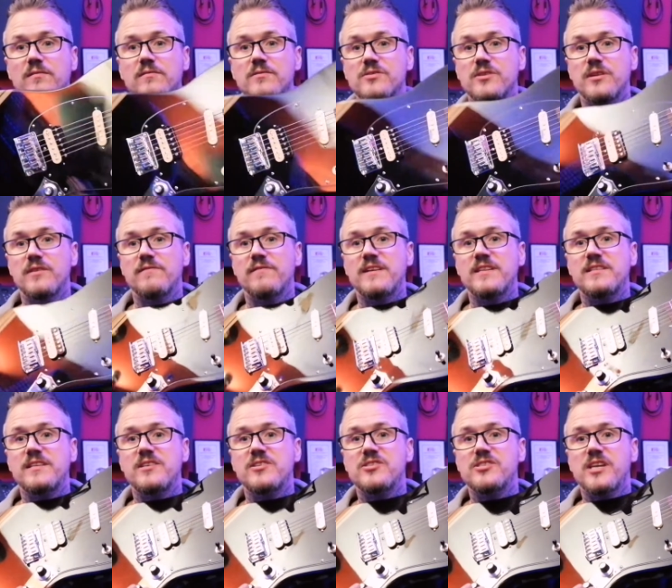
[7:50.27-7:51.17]
sort of
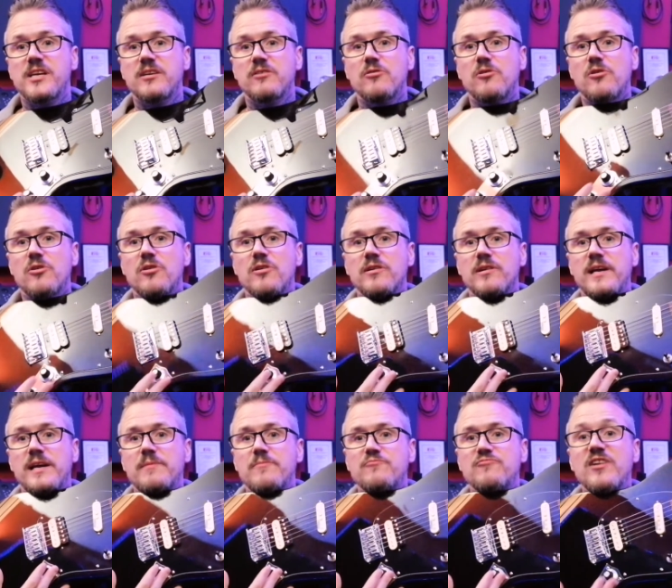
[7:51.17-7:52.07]
vintage style
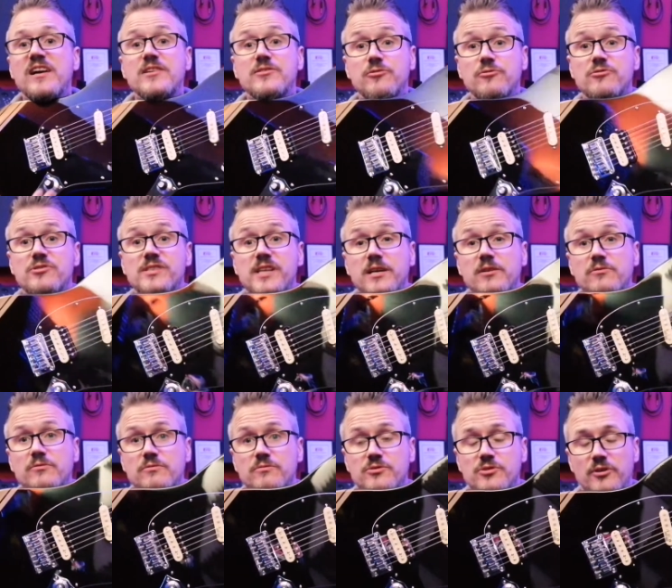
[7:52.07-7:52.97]
or um, retro
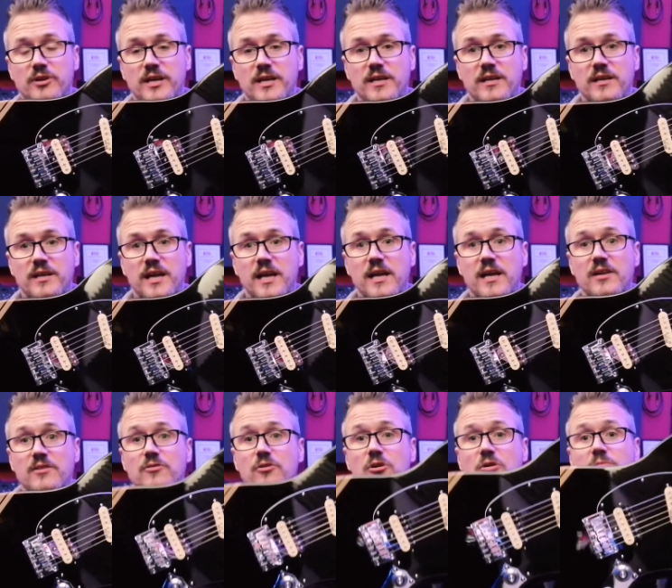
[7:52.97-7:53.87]
style, sorry, uh,
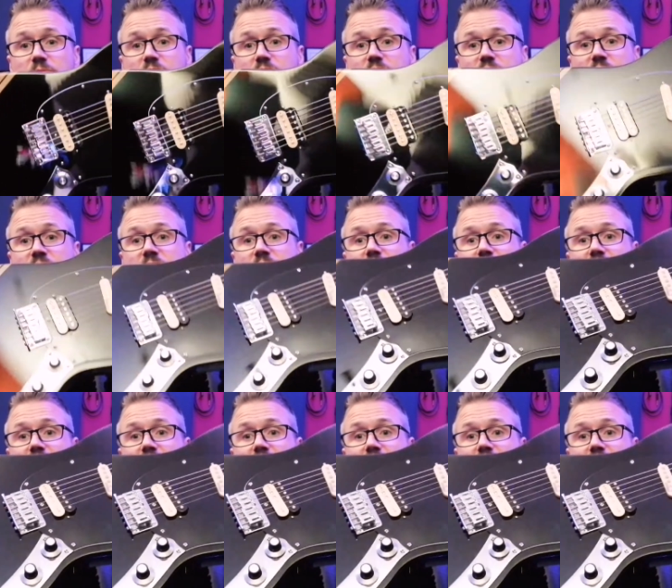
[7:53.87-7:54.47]
knobs